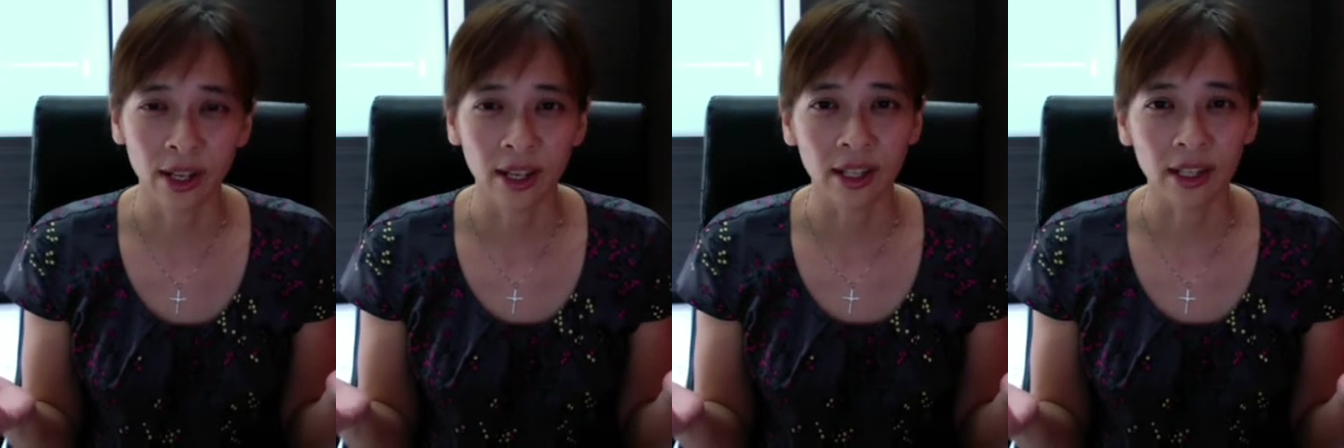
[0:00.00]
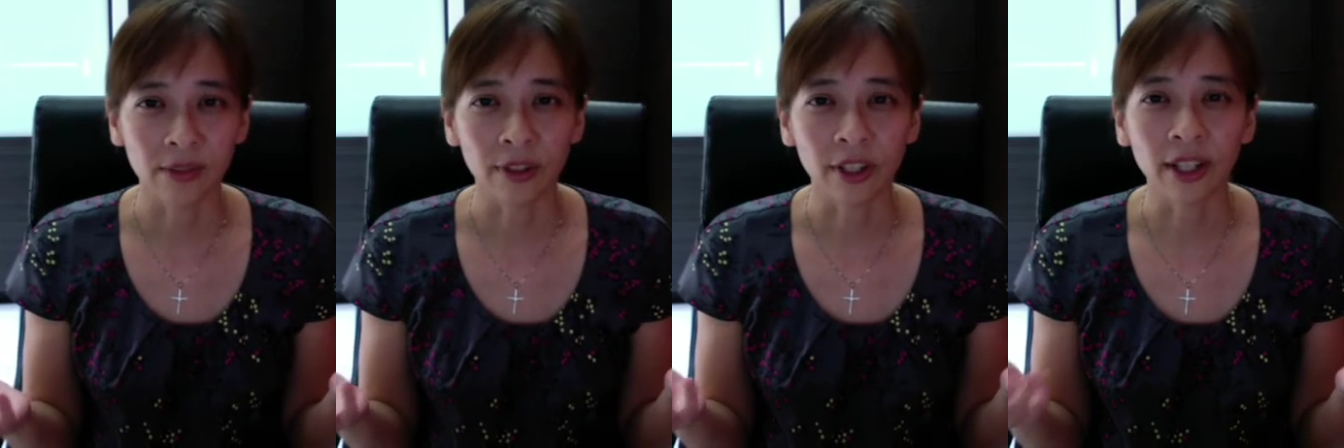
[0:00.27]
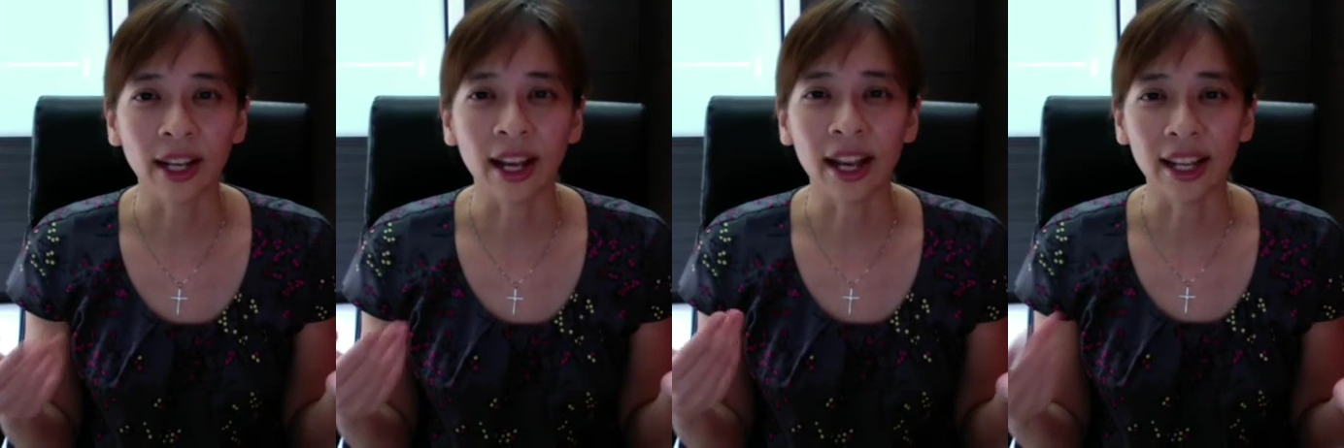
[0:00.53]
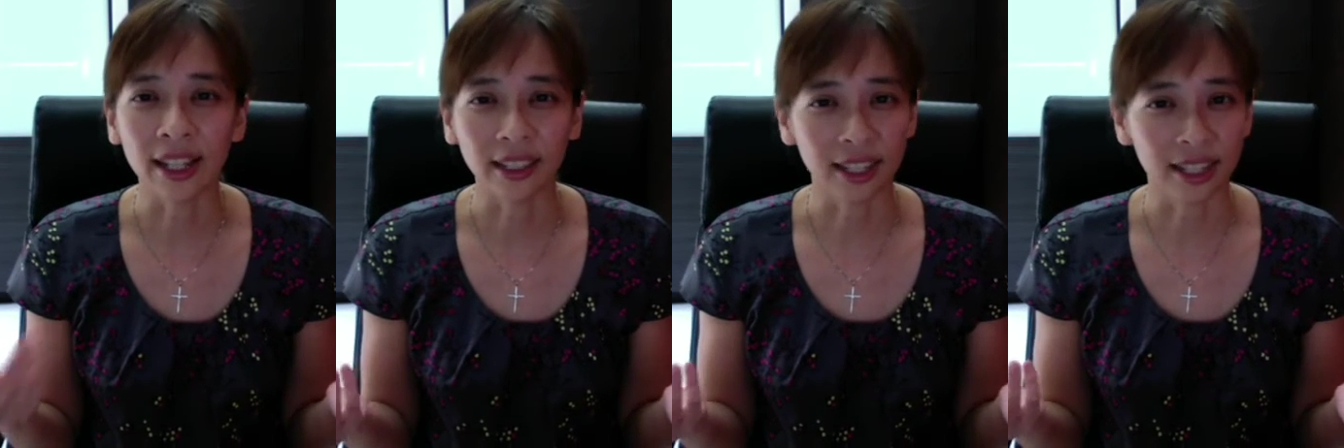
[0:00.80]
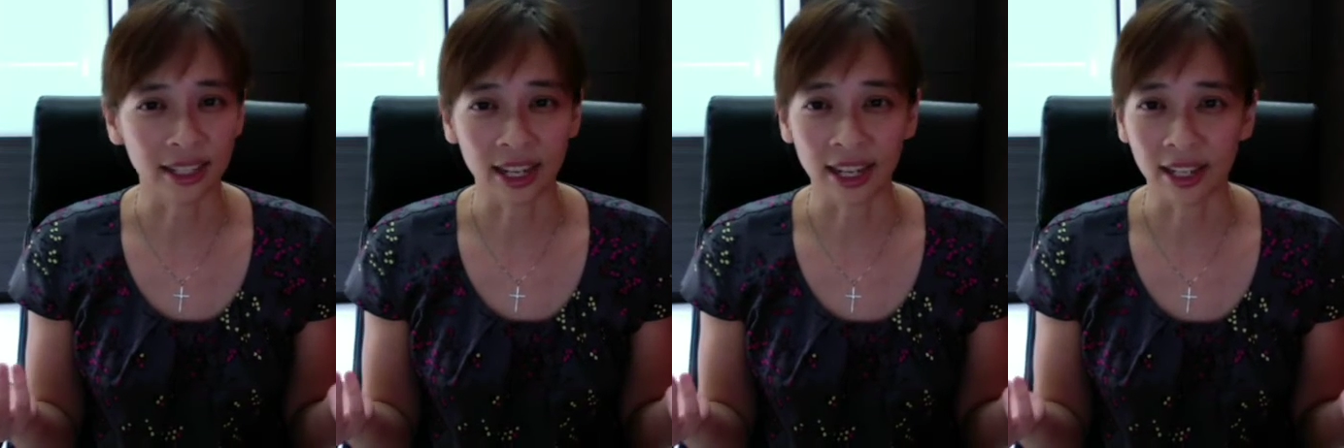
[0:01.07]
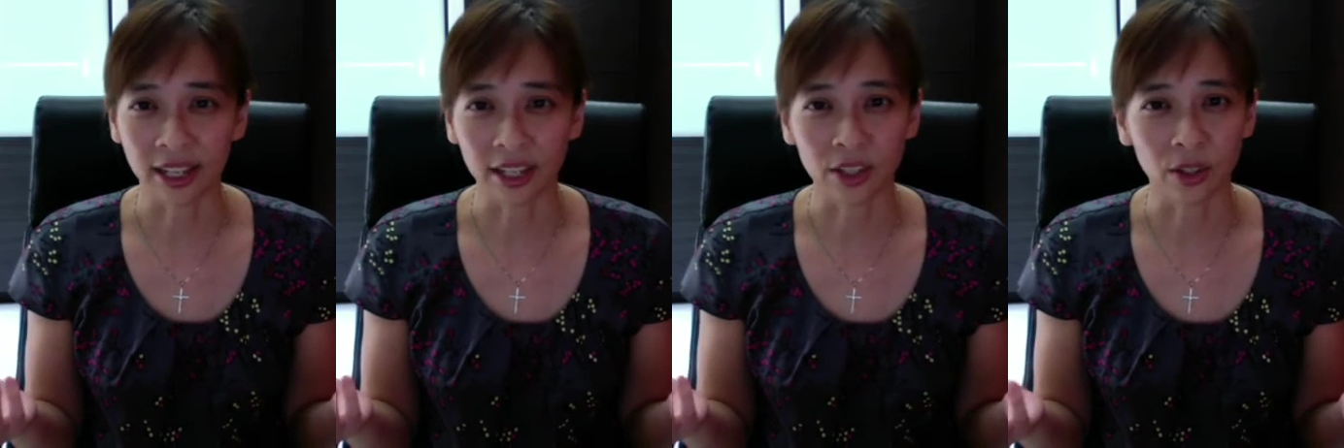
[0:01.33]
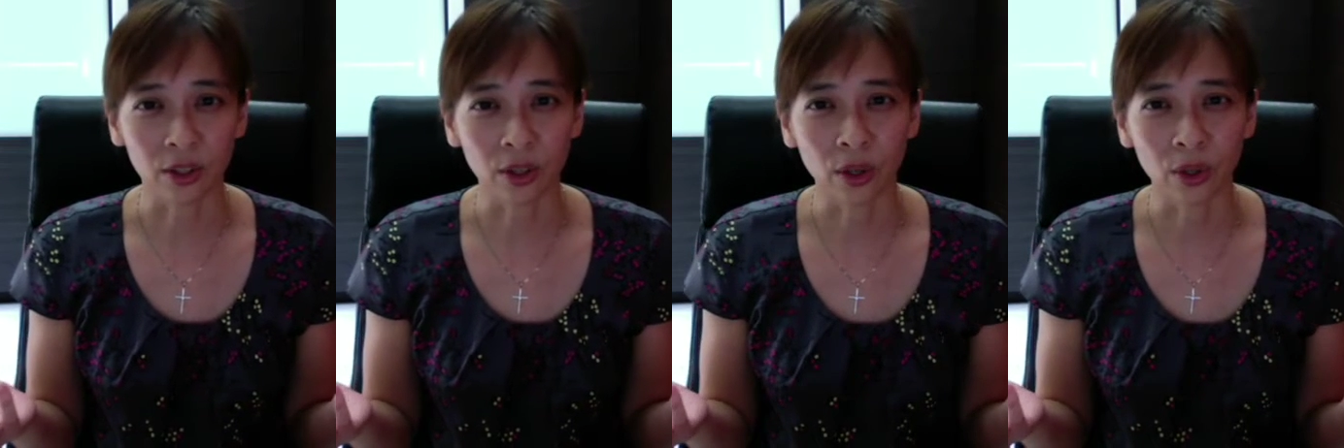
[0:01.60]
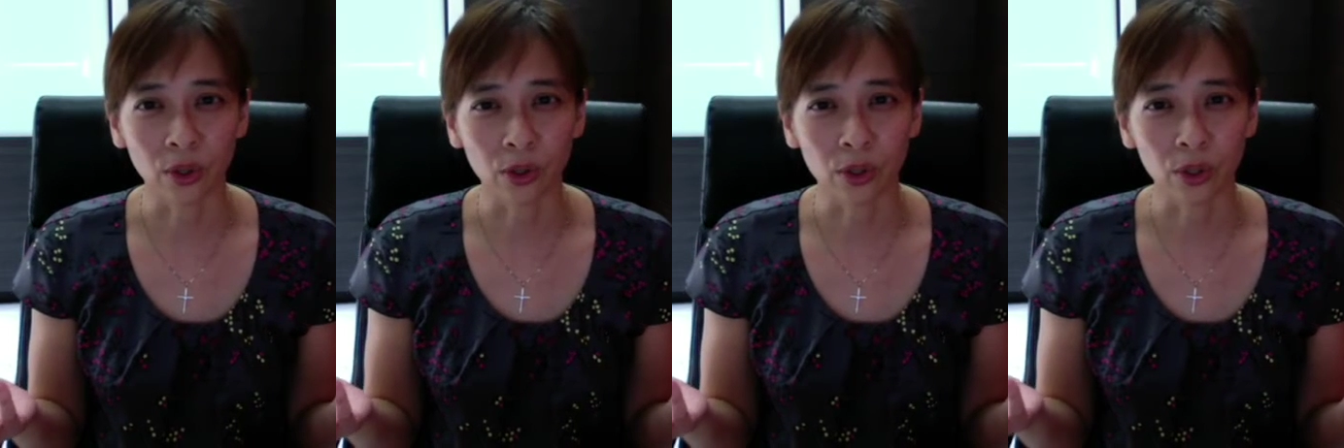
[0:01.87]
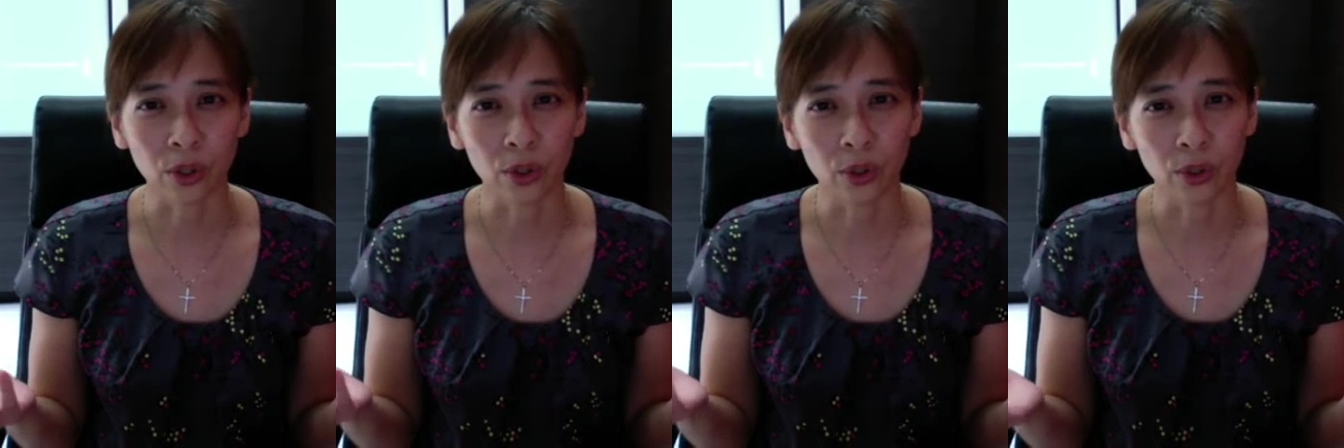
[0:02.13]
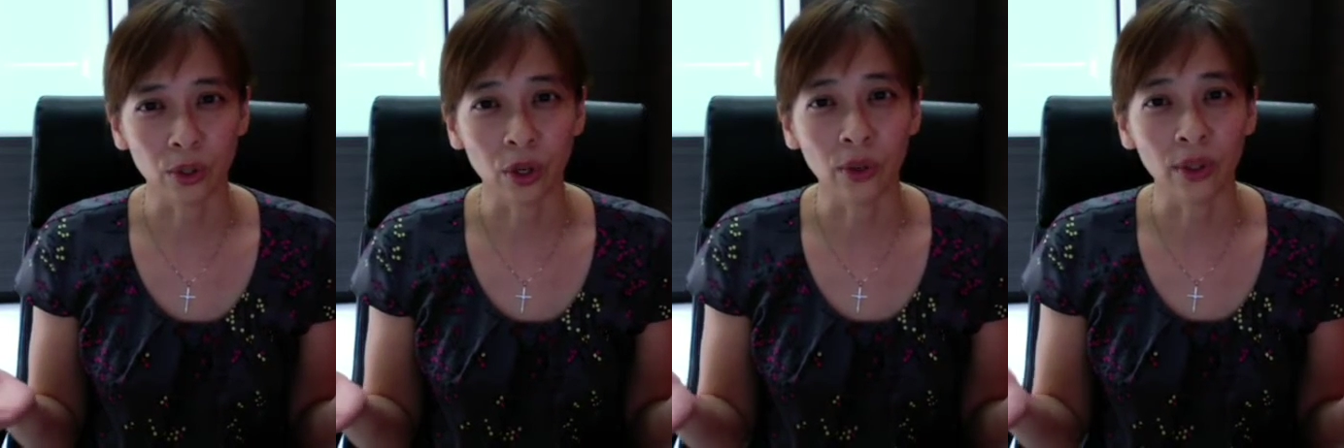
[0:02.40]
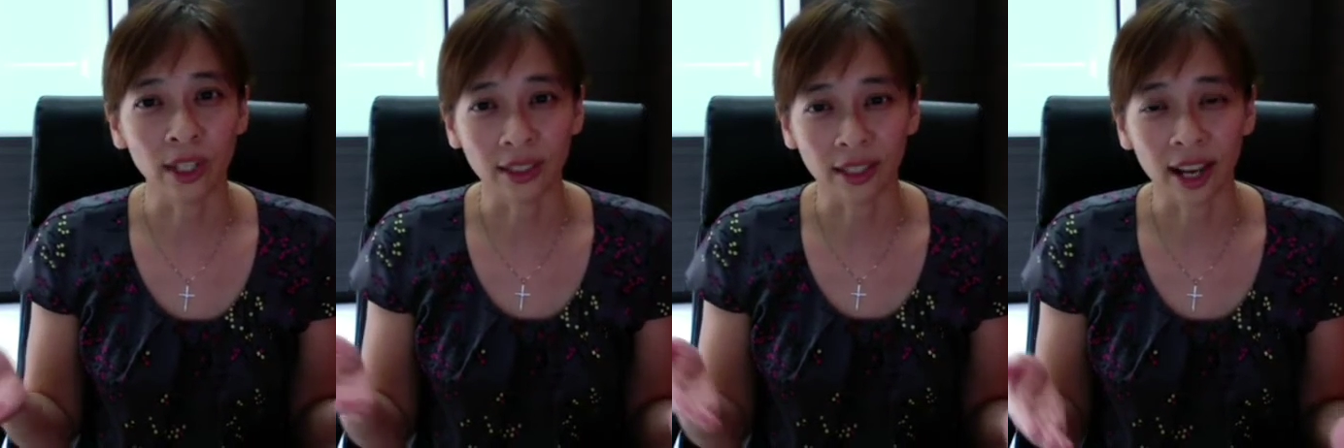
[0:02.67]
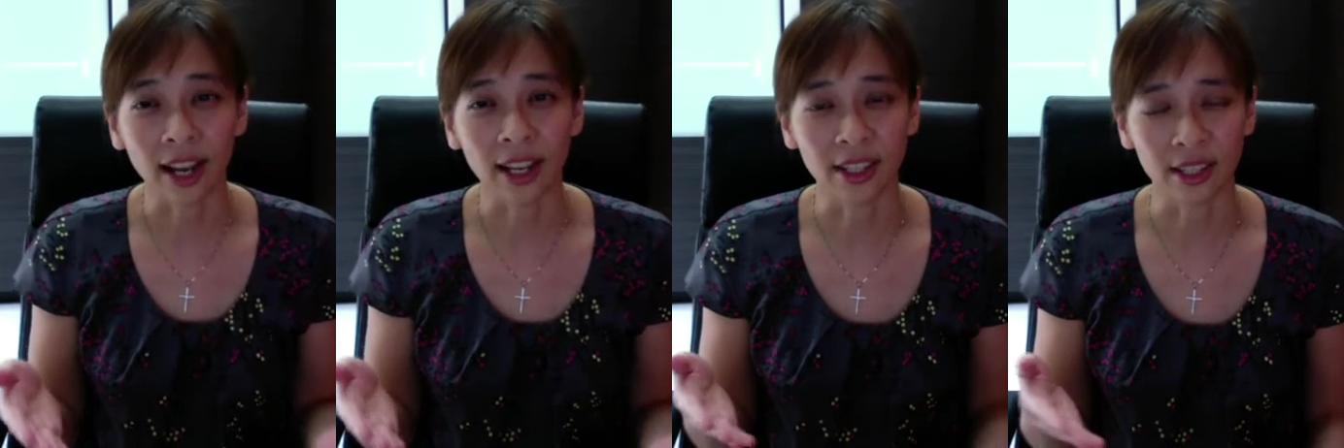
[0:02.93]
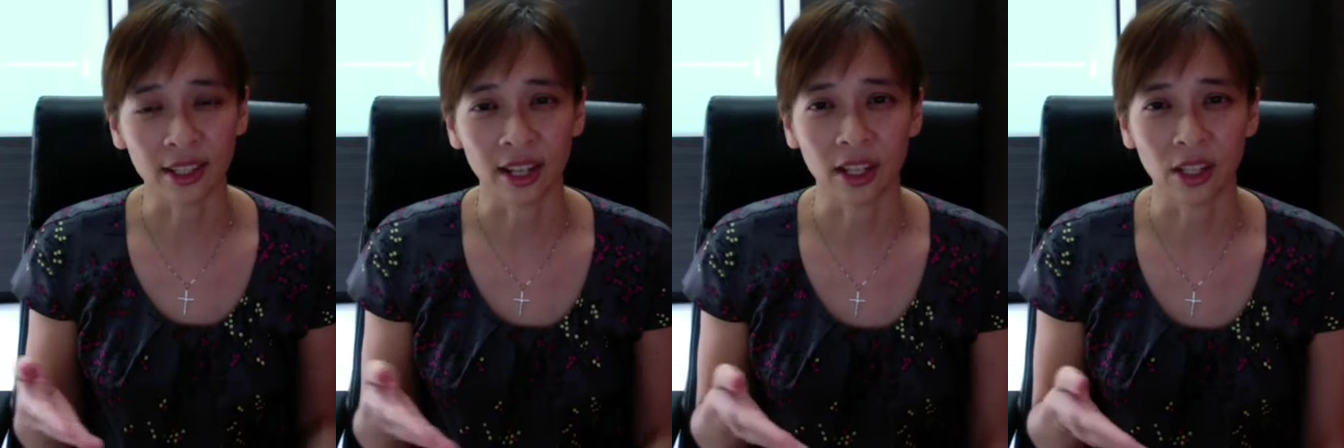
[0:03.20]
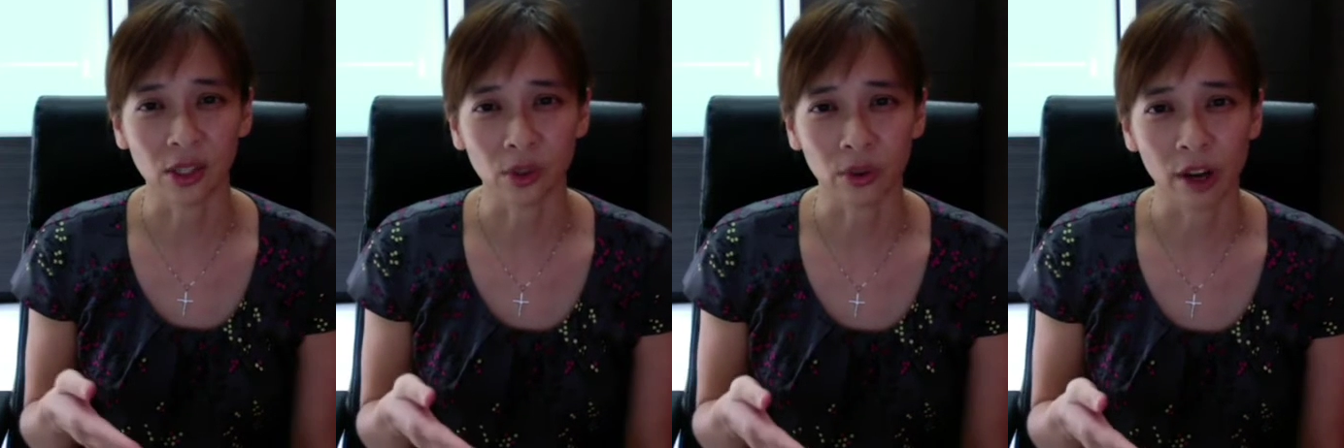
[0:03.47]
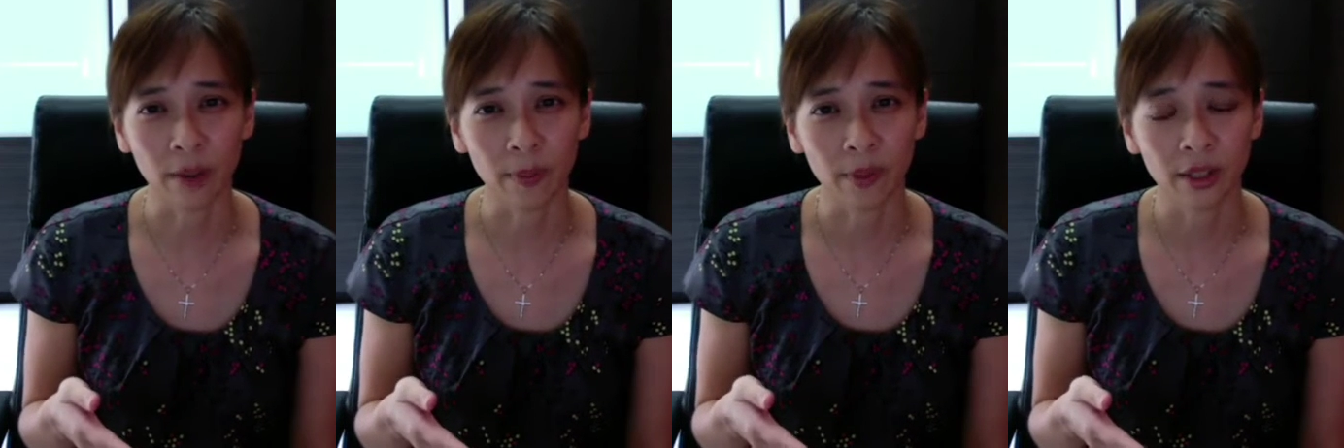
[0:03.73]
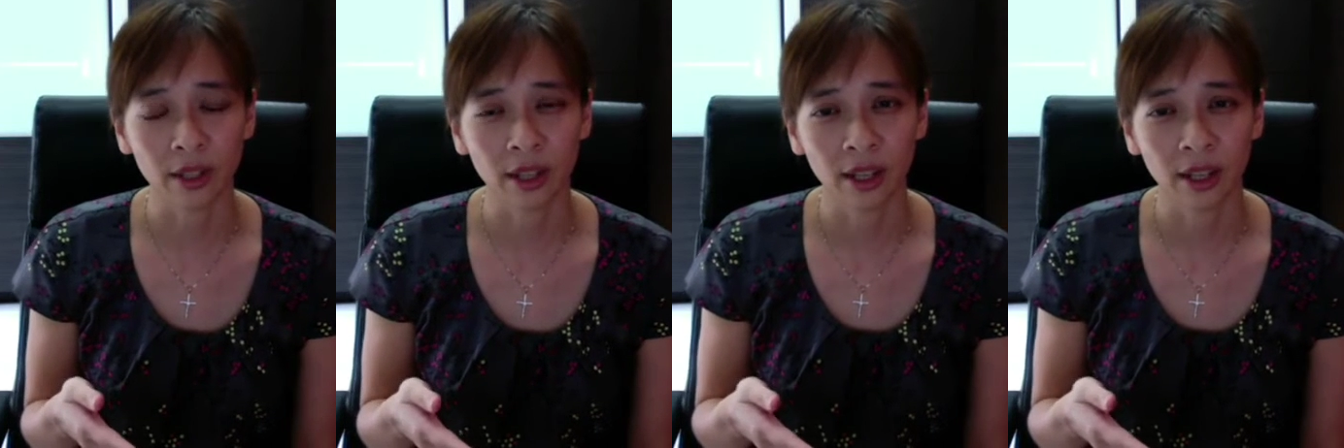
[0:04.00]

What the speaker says: is very alienating to those who don't align to that script.